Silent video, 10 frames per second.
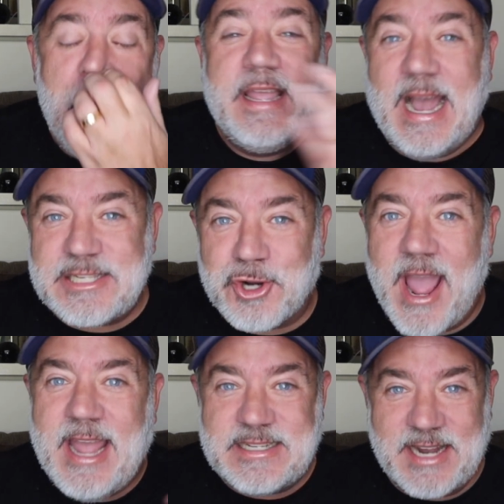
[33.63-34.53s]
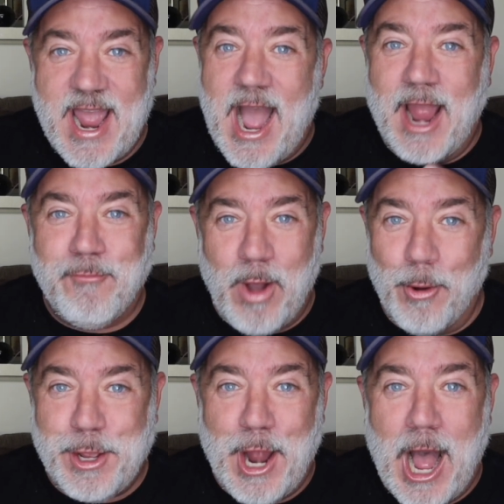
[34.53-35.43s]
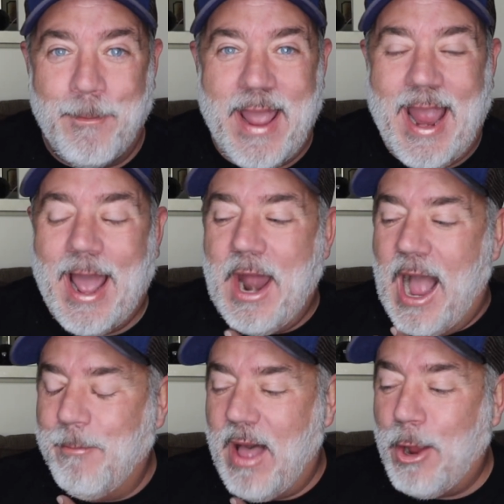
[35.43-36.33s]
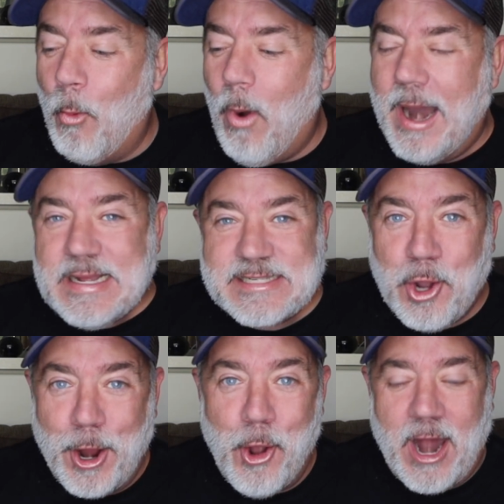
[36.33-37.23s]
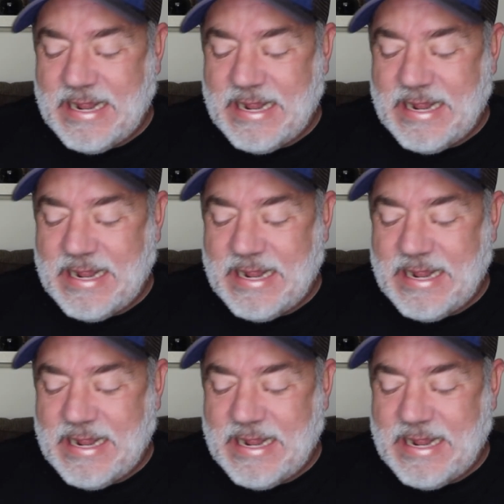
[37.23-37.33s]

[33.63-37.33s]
Yesterday and today, I've woken up and I'm like, what is going on?